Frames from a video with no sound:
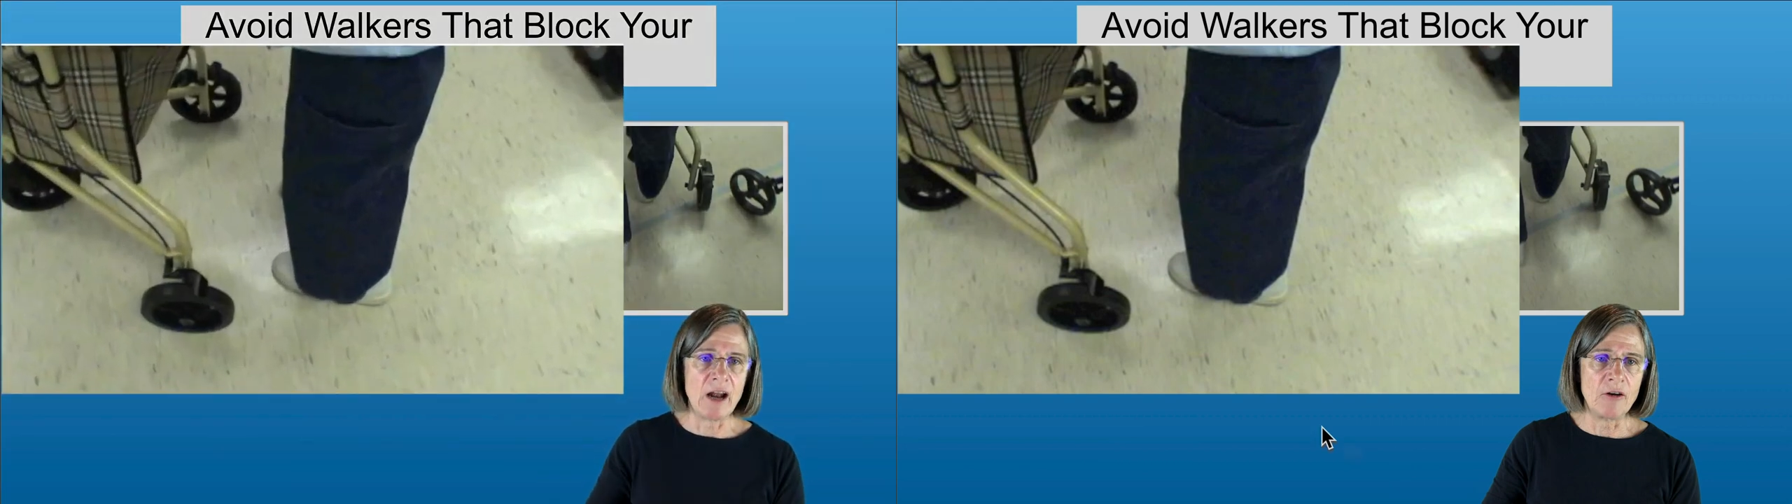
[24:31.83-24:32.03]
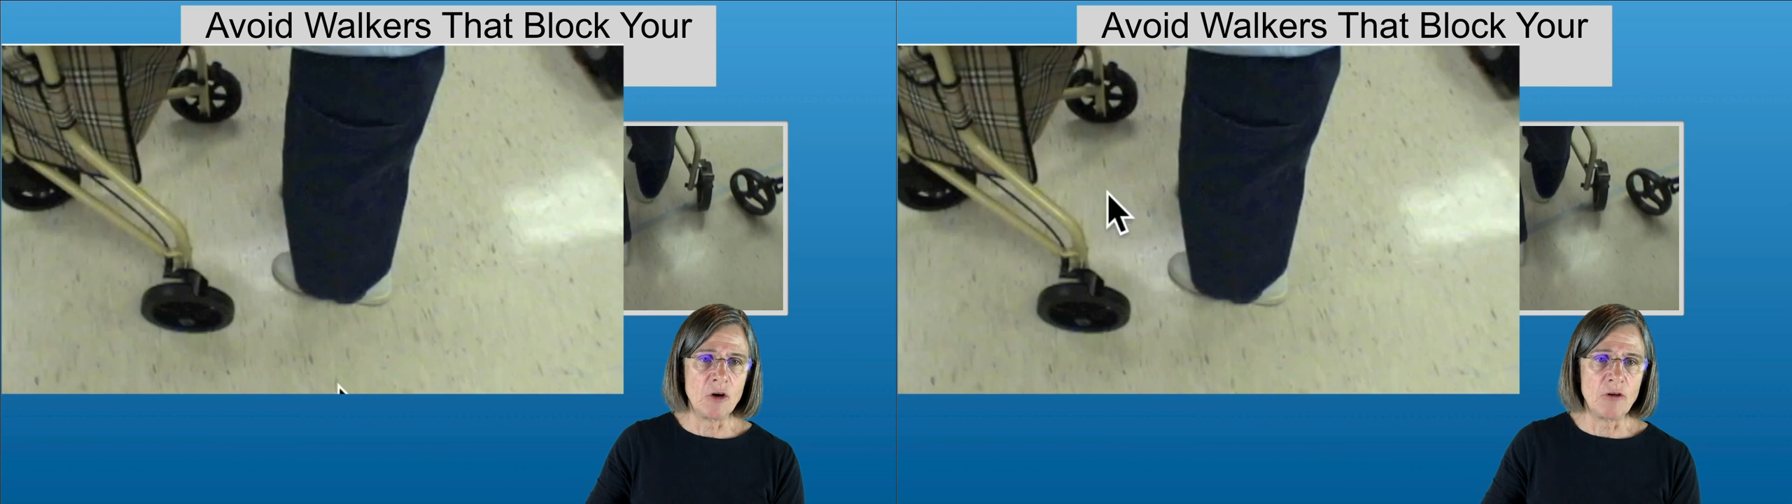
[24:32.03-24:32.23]

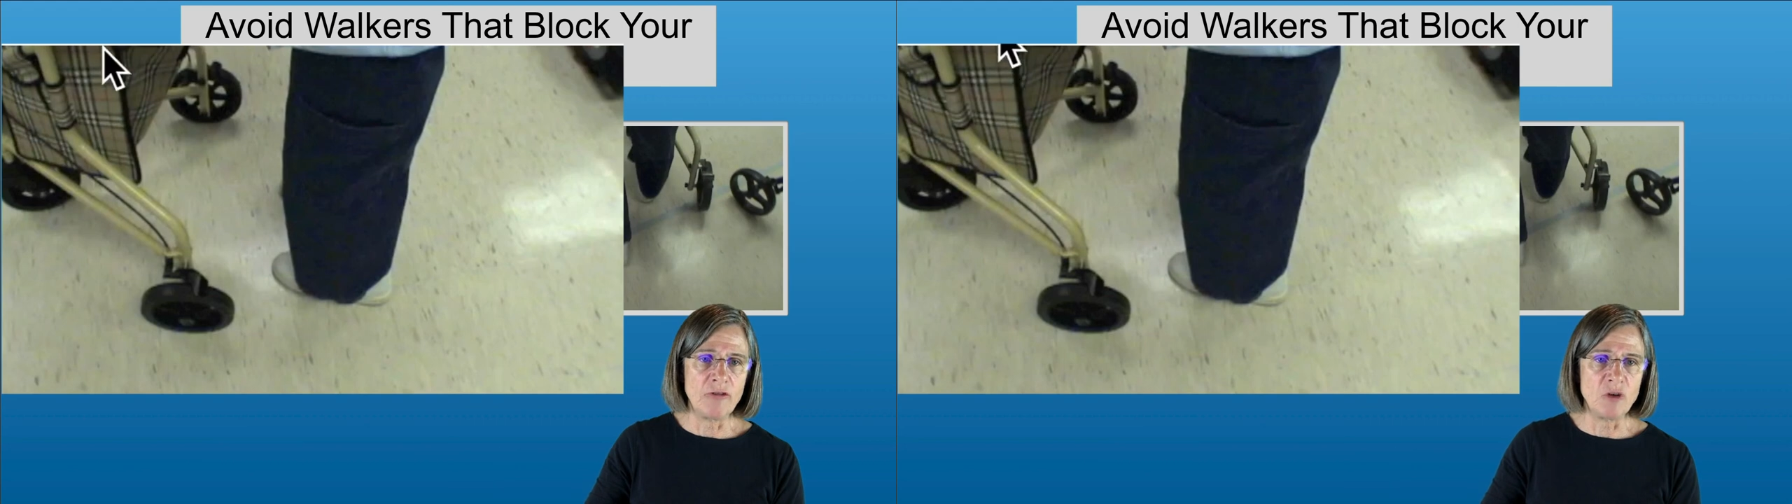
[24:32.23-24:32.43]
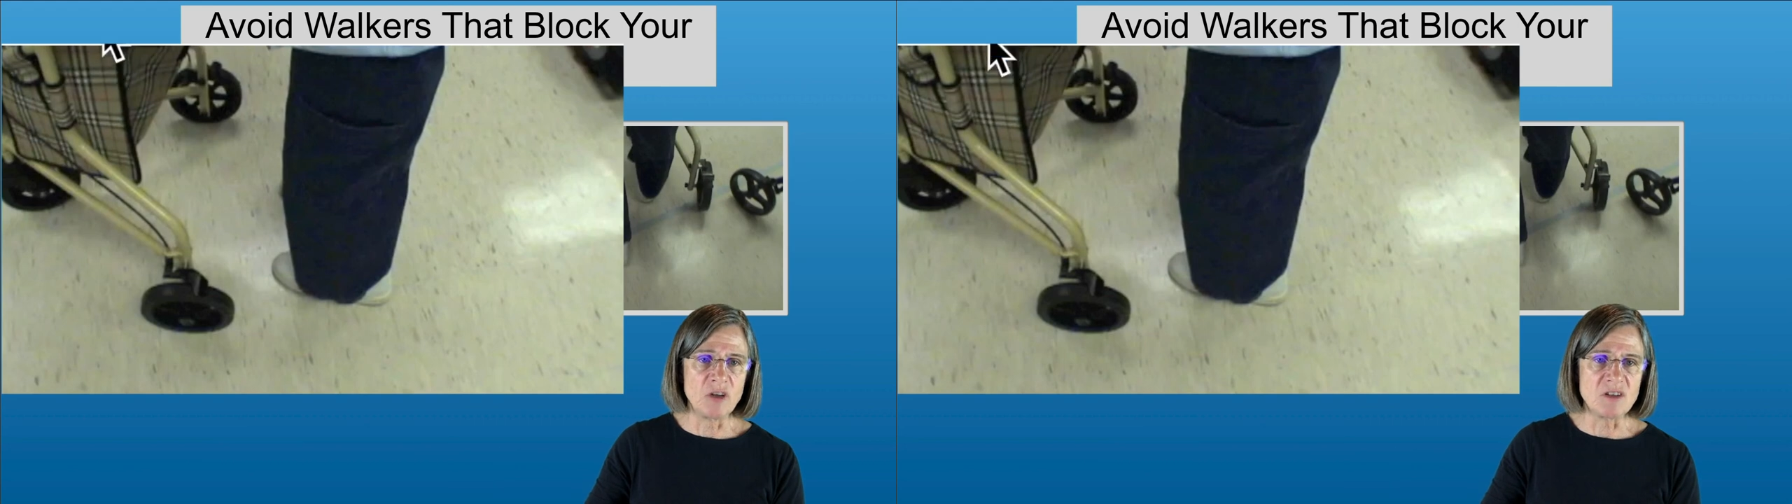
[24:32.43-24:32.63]
I don't know
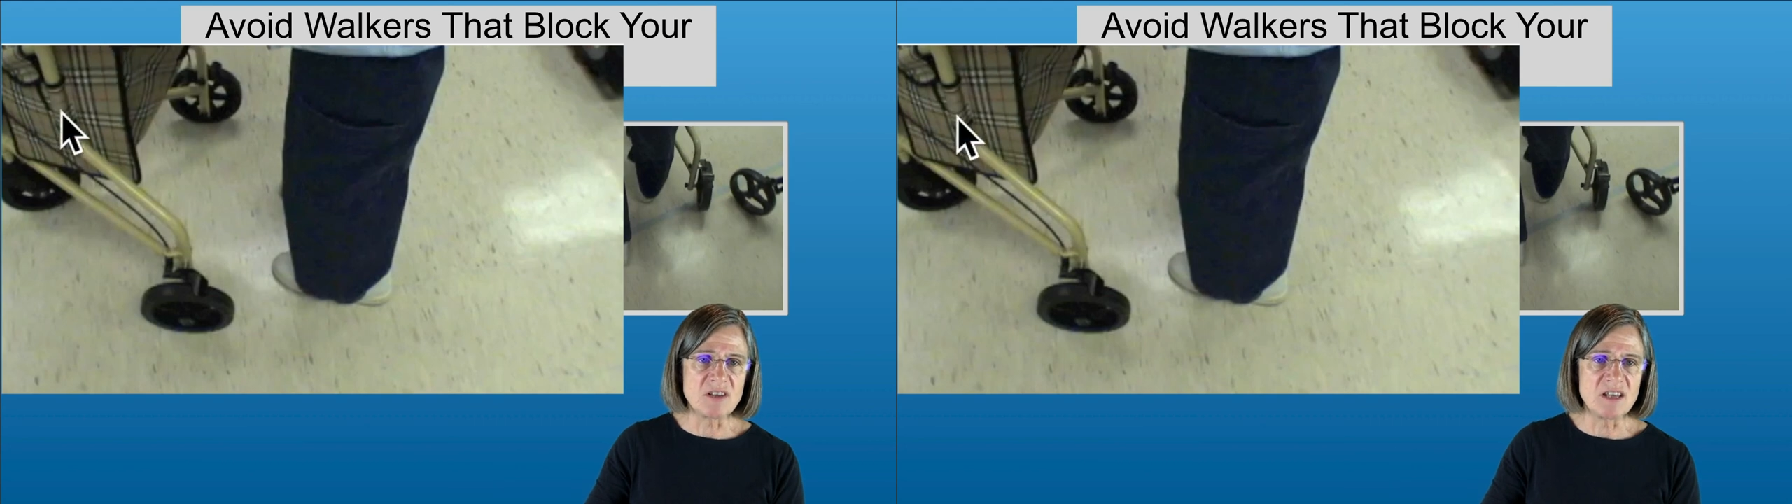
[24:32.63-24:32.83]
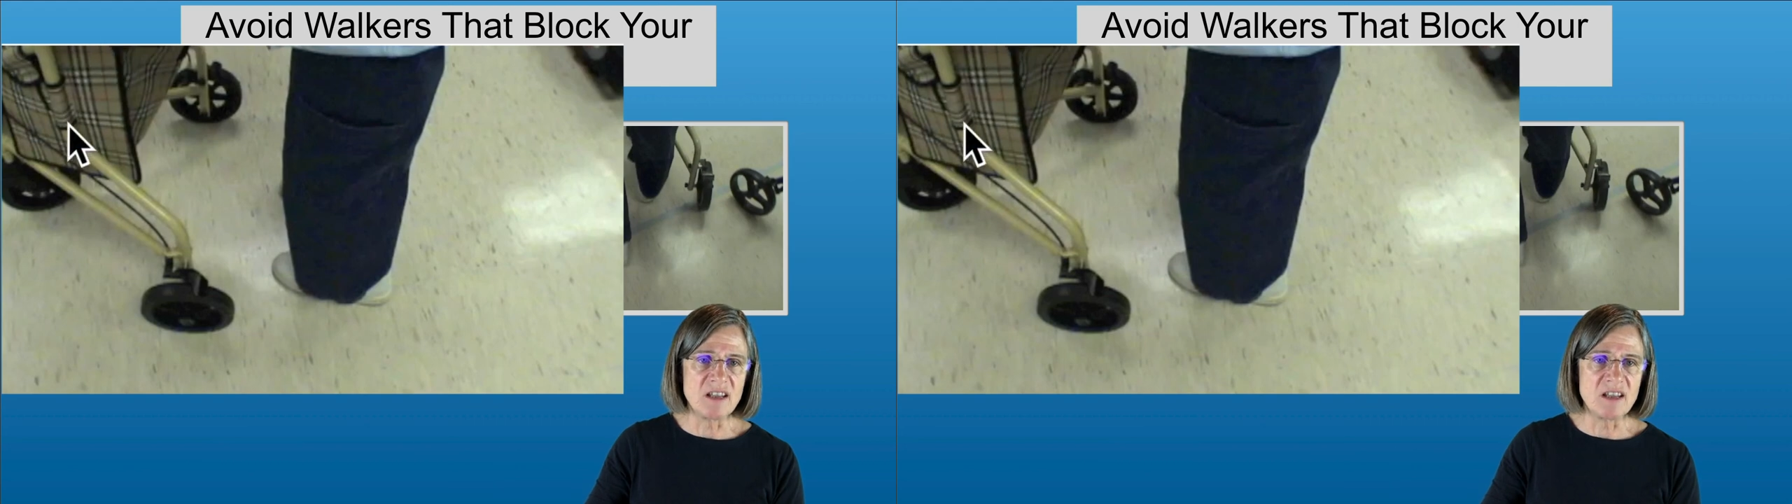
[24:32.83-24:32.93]
if you can see